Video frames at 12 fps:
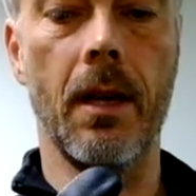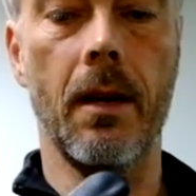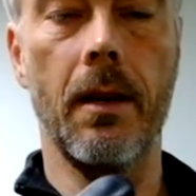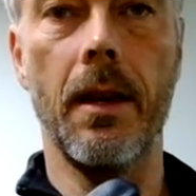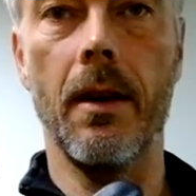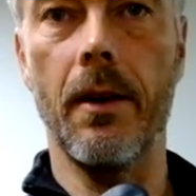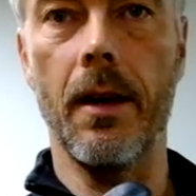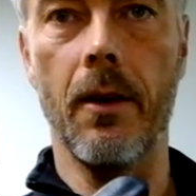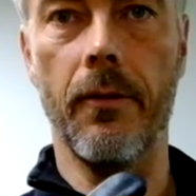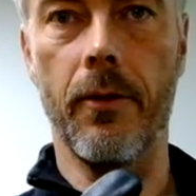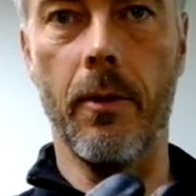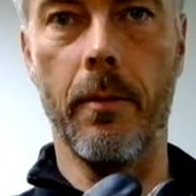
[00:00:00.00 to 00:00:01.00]
They are
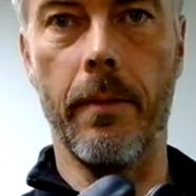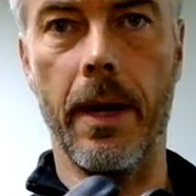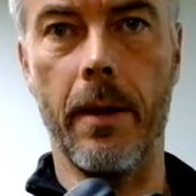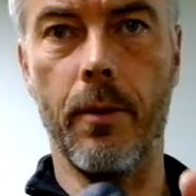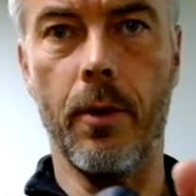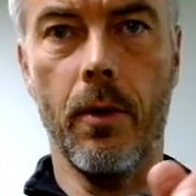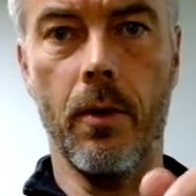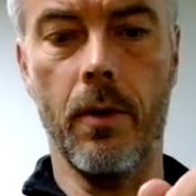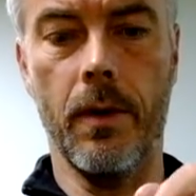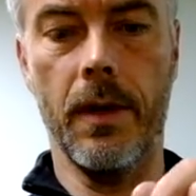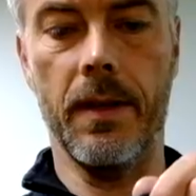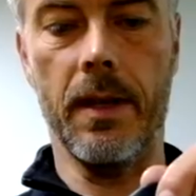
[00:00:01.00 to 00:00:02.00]
now from
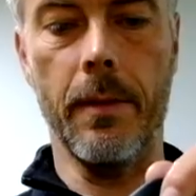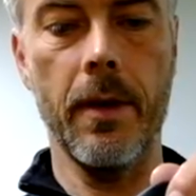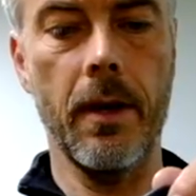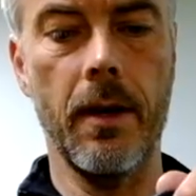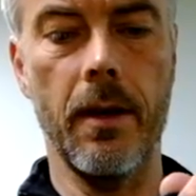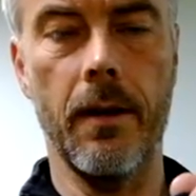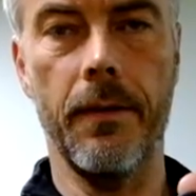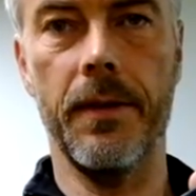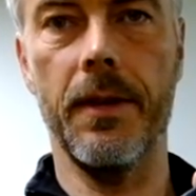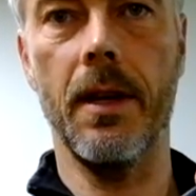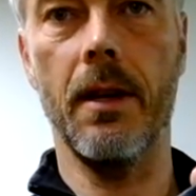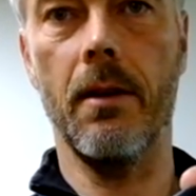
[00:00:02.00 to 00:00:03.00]
Bearpaw, the summer
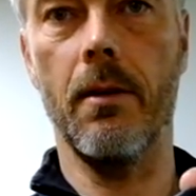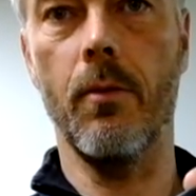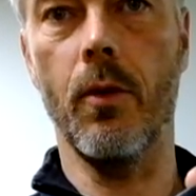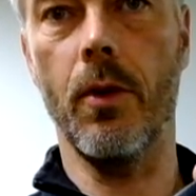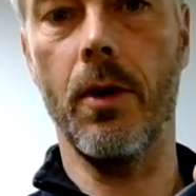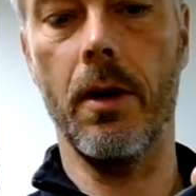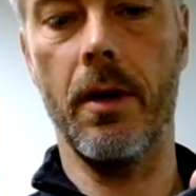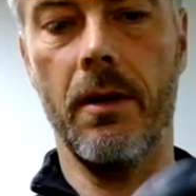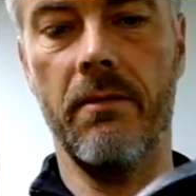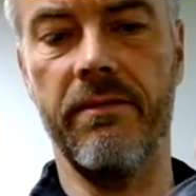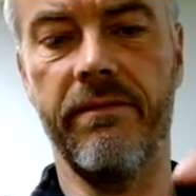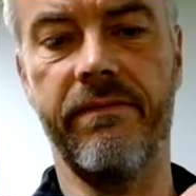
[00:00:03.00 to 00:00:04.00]
gloves. They are
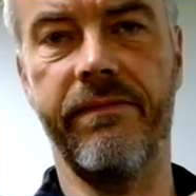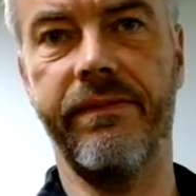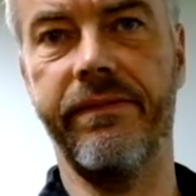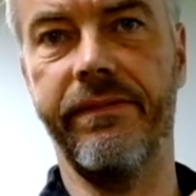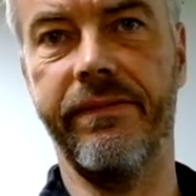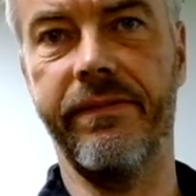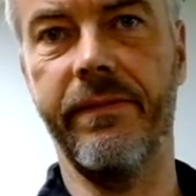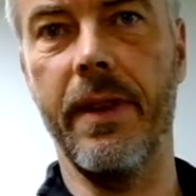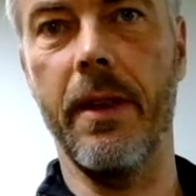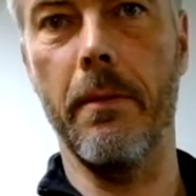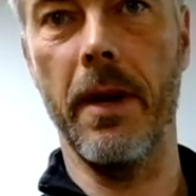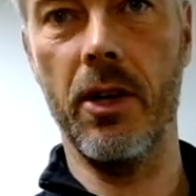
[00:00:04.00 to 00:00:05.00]
more
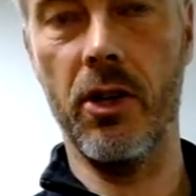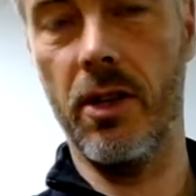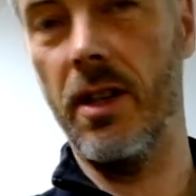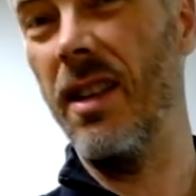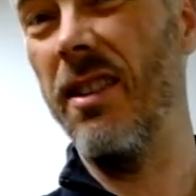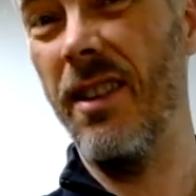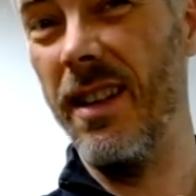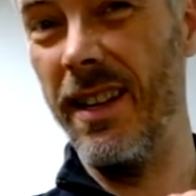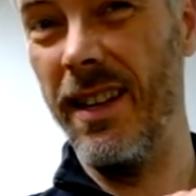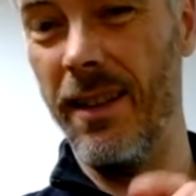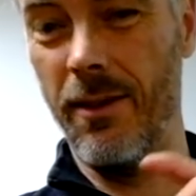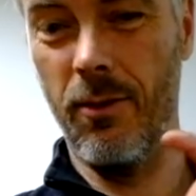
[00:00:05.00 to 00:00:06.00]
with a mesh, they look a
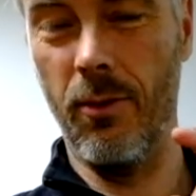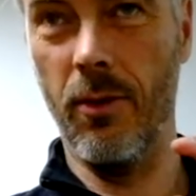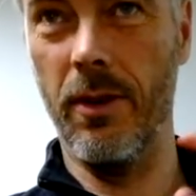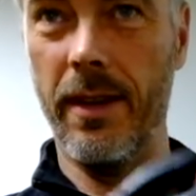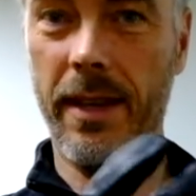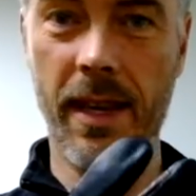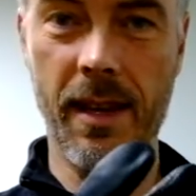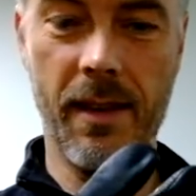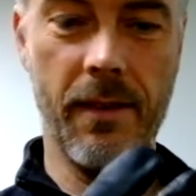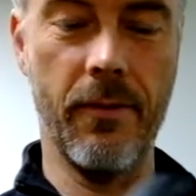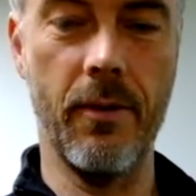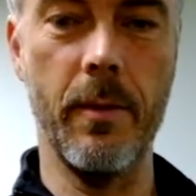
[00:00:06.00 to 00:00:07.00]
little too
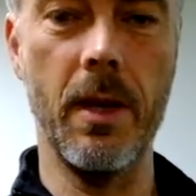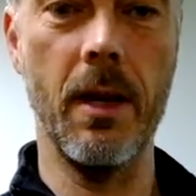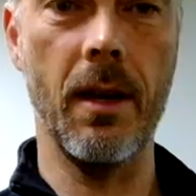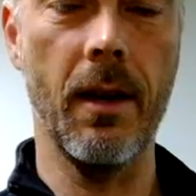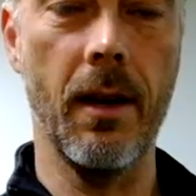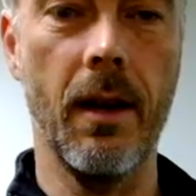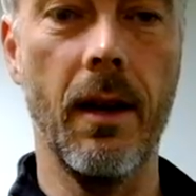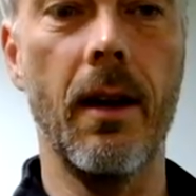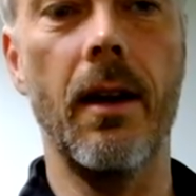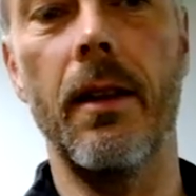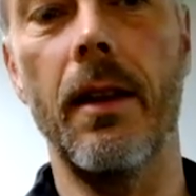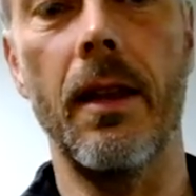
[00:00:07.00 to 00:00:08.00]
kinky for me.
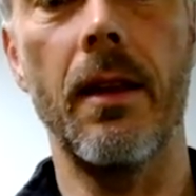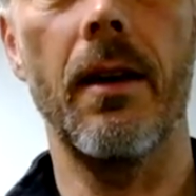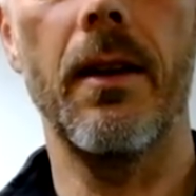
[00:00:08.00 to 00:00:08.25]
And then